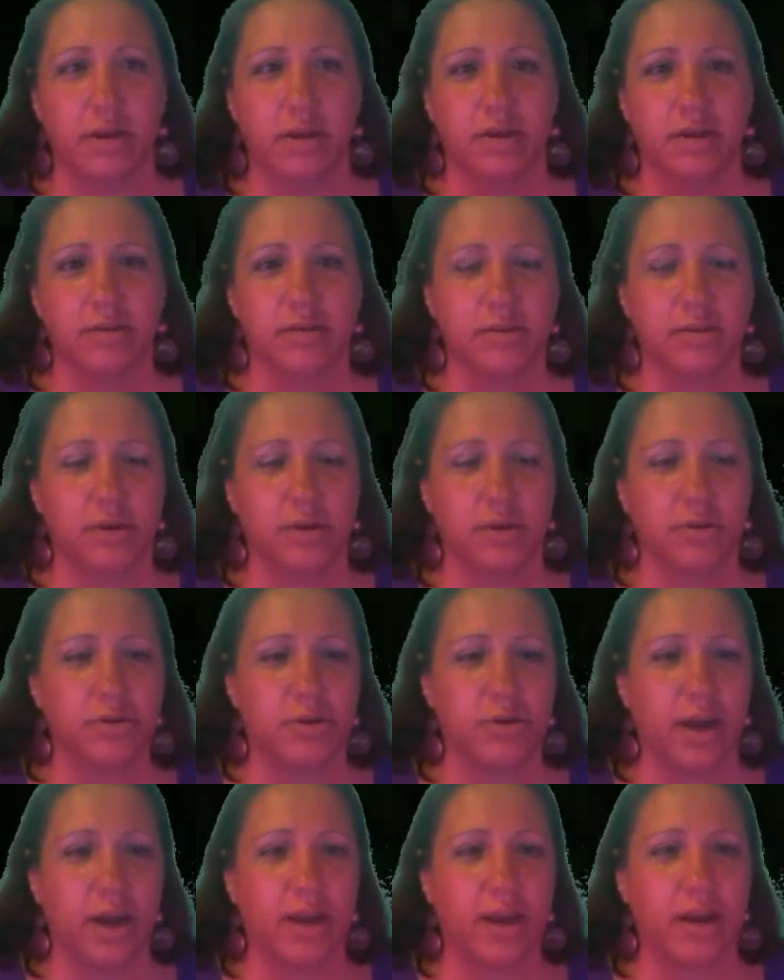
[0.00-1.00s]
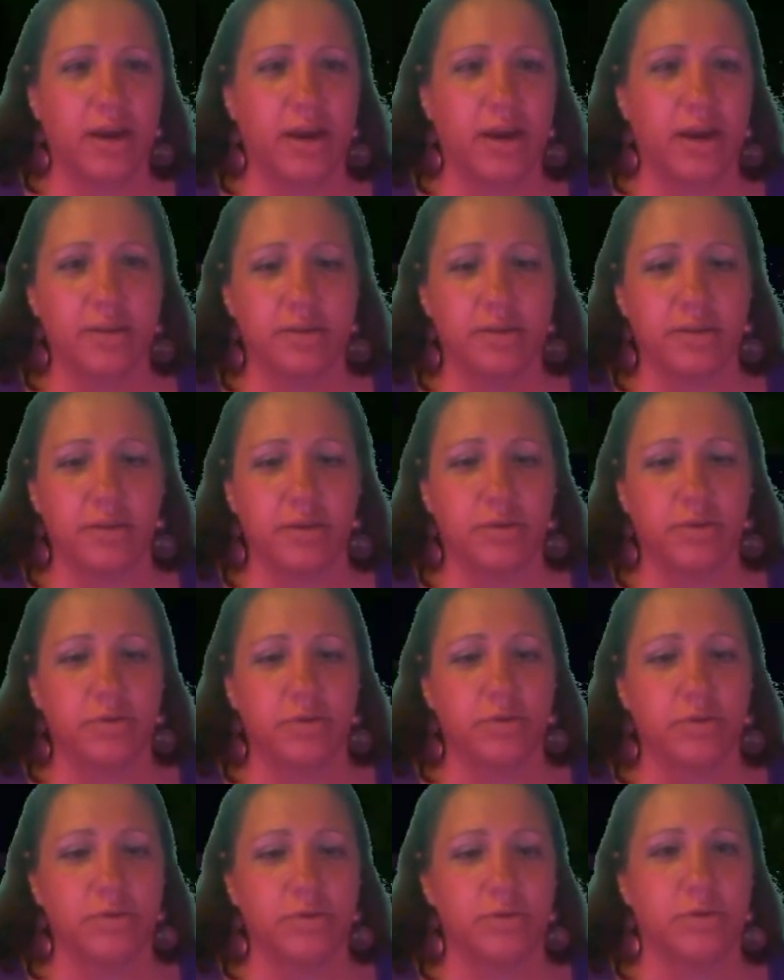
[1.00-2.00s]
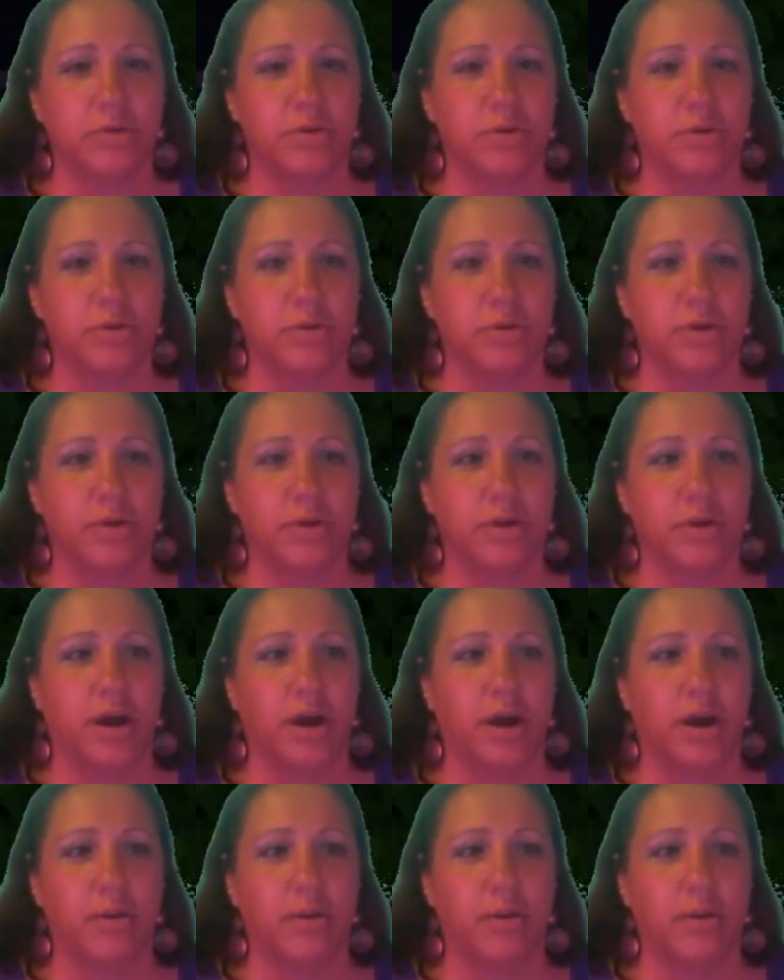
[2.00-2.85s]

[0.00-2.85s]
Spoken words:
So try not to lose your